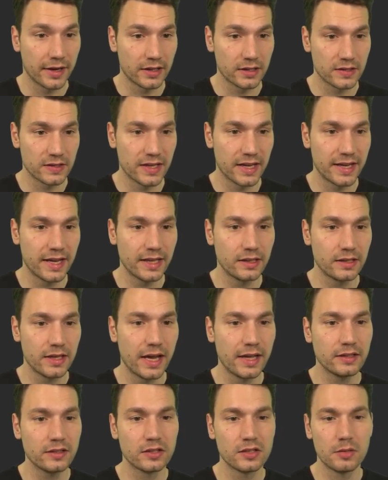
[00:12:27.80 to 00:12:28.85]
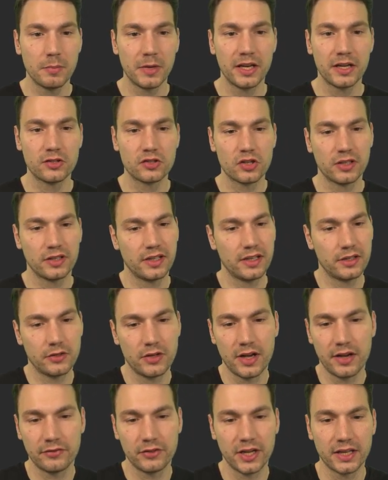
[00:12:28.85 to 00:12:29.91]
I can say get the entity manager. There you
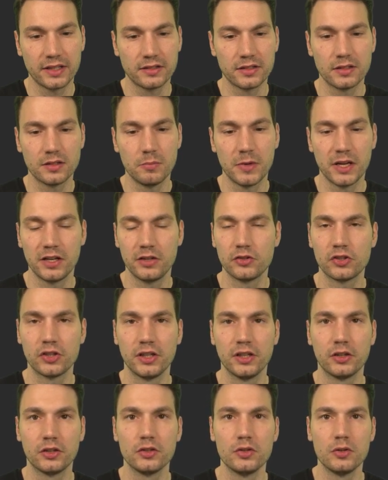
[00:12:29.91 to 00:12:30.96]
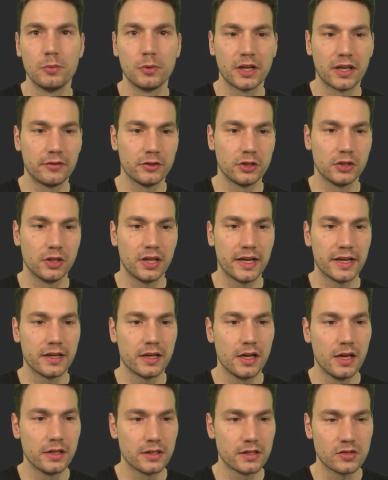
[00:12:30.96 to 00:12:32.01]
have your entity manager. You could do whatever you like.
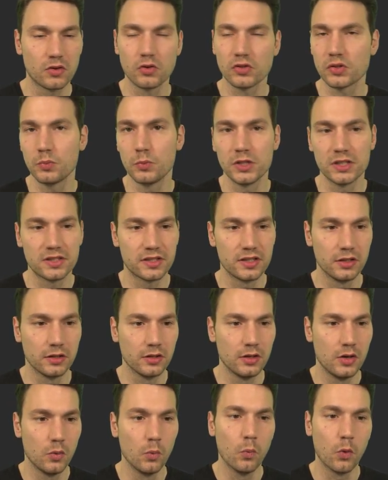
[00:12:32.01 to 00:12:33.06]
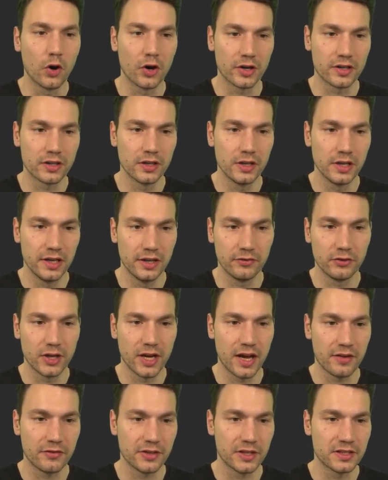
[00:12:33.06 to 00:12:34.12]
This also will still work if you
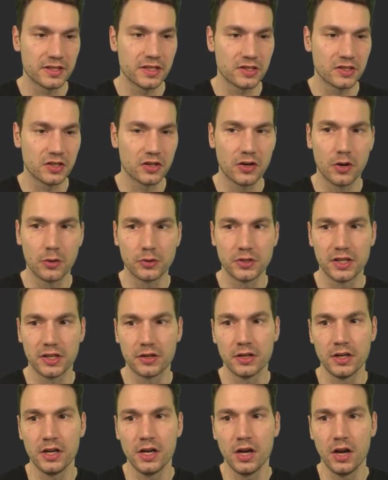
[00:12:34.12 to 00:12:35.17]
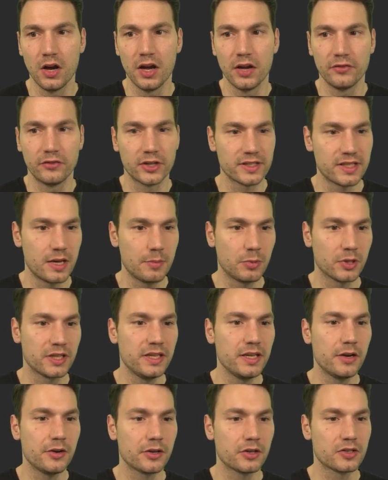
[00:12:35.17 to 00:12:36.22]
have existing code here. For example,
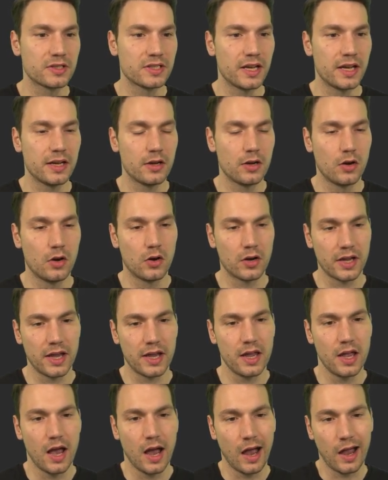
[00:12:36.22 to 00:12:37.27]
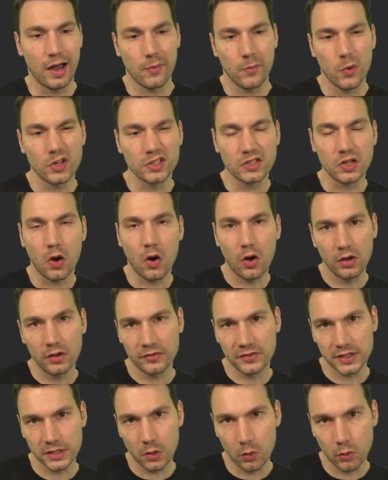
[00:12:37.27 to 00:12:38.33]
here I could say, okay, I want all
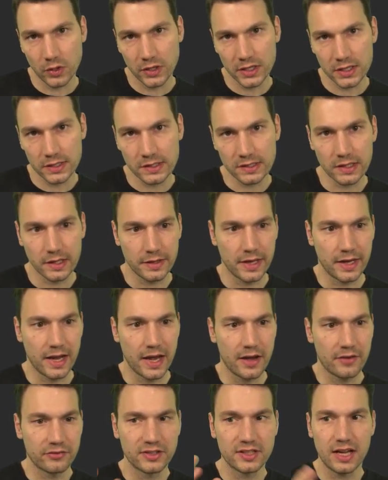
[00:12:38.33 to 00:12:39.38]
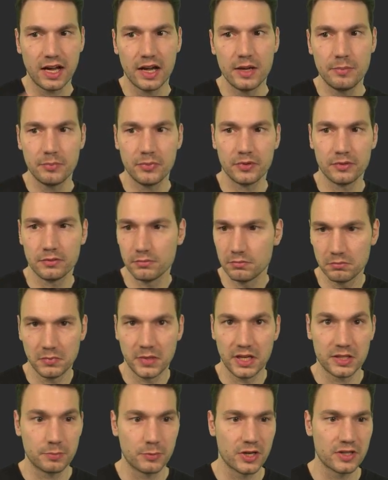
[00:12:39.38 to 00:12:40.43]
of the orders that have type
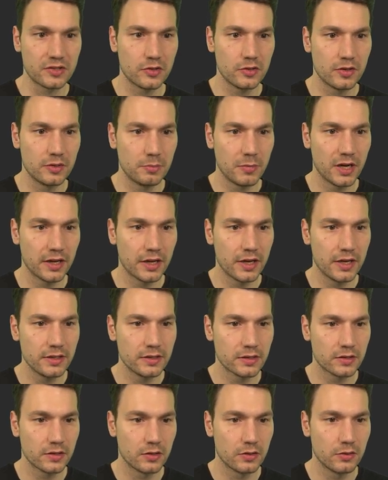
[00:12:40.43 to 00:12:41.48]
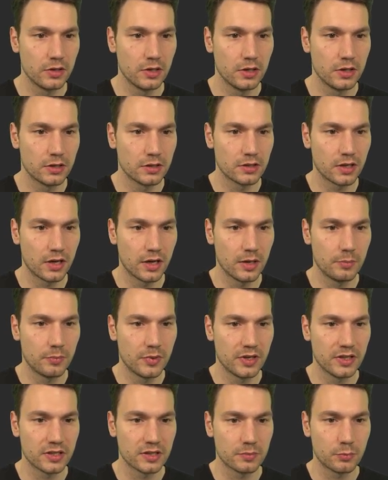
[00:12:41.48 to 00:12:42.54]
espresso in my case. So type
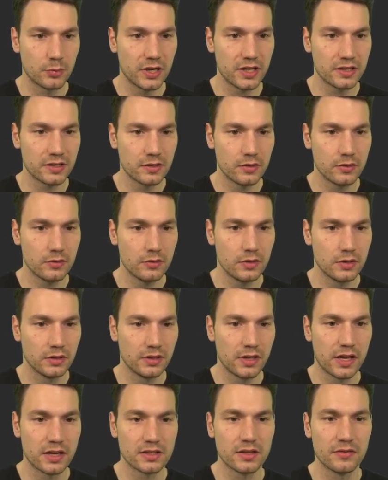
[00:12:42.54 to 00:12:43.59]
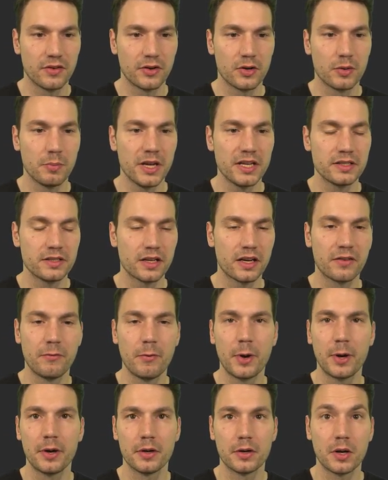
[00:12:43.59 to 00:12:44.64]
espresso, that is a very basic
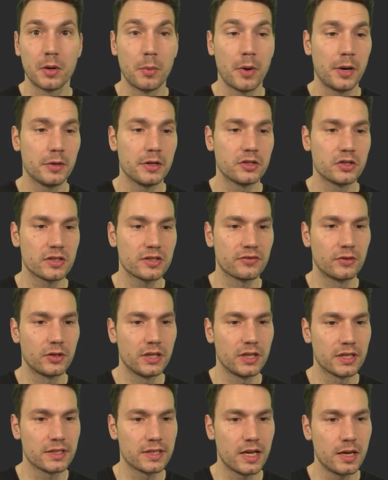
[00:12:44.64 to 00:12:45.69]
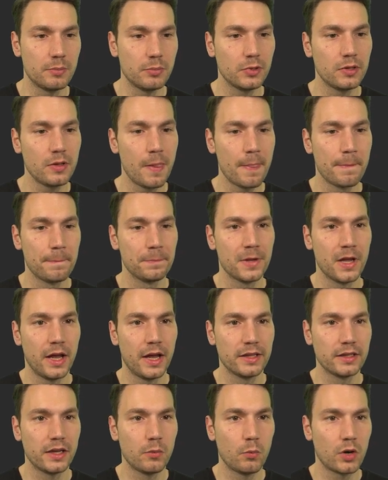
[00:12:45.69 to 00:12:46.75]
query just for an example.
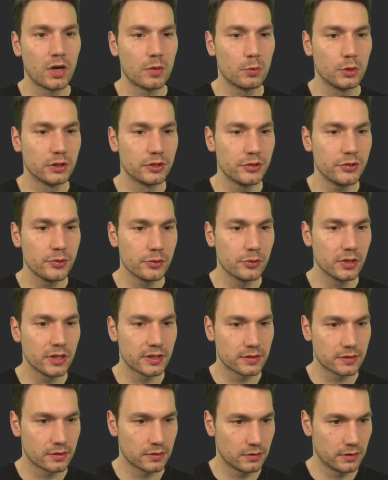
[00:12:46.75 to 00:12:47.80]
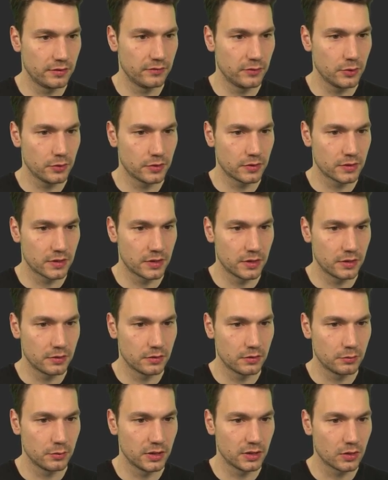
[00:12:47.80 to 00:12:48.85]
And then what I will do, let's invoke this
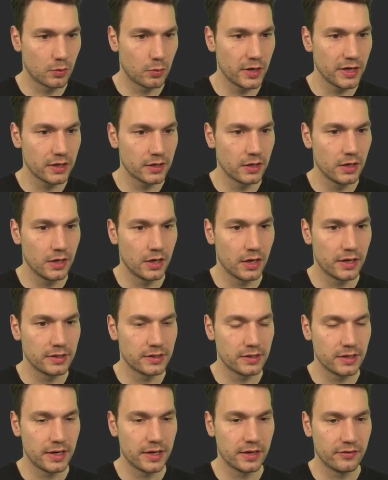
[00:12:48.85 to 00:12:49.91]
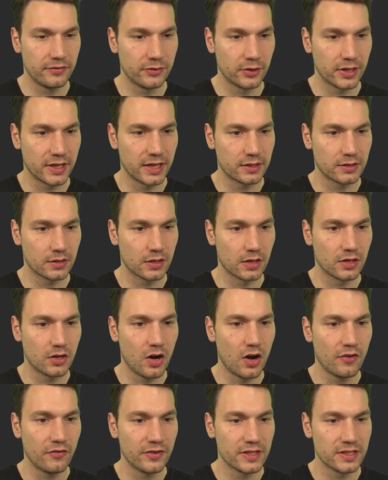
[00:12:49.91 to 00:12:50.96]
here real quick. I say forget
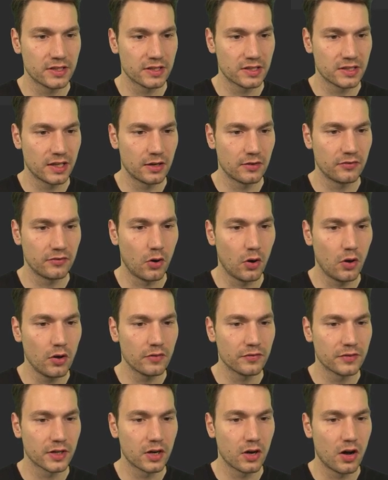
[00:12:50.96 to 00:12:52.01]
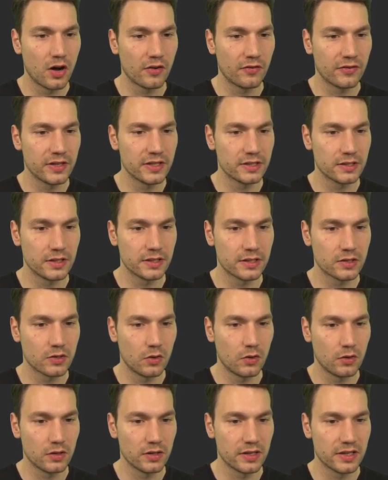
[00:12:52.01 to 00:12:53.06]
coffees, instead of all of the coffees, list
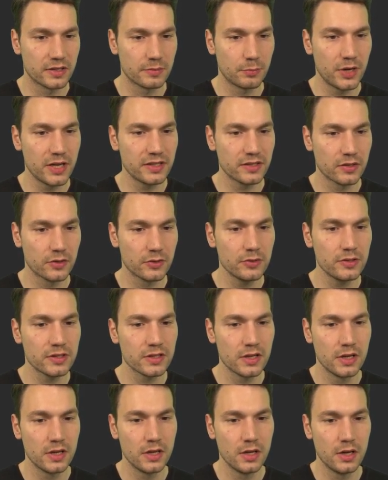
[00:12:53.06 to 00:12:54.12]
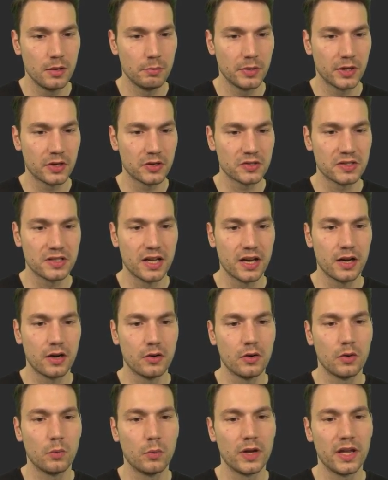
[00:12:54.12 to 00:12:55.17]
all espressos, because
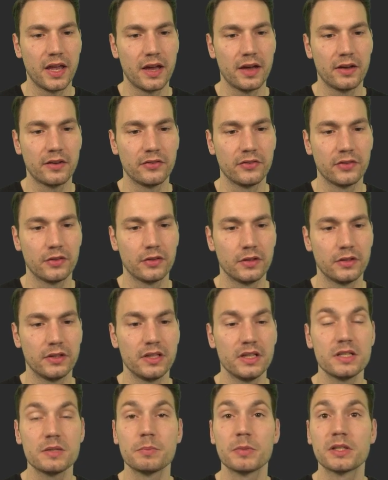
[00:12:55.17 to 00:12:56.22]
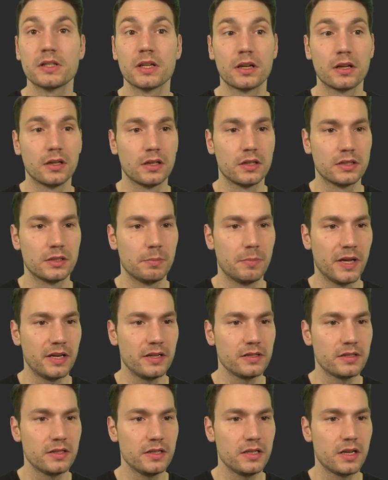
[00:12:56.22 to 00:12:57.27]
now we have this particular
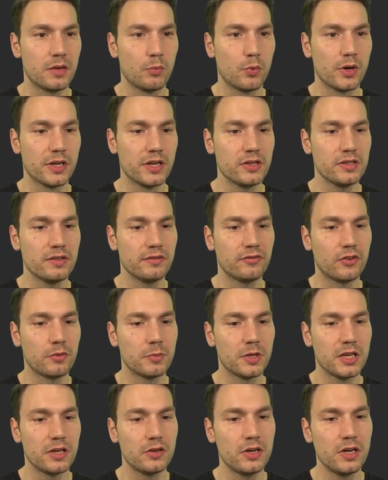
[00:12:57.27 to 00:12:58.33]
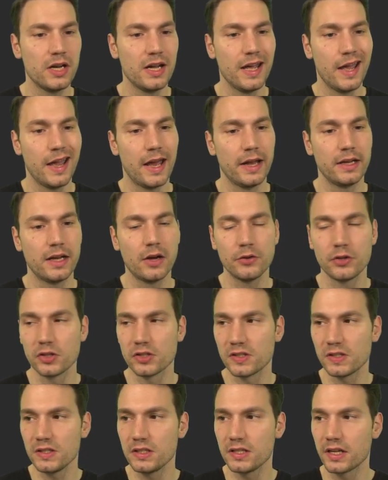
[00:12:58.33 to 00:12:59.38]
dependency that we're using from here. And now you
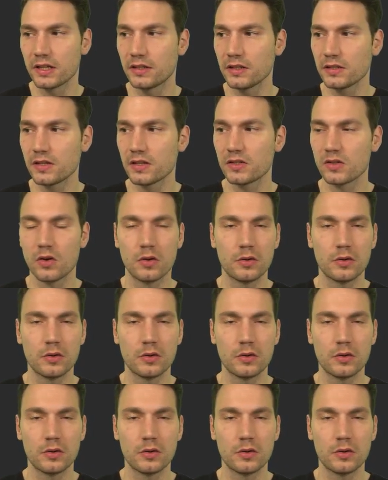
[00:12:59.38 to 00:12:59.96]
see that this is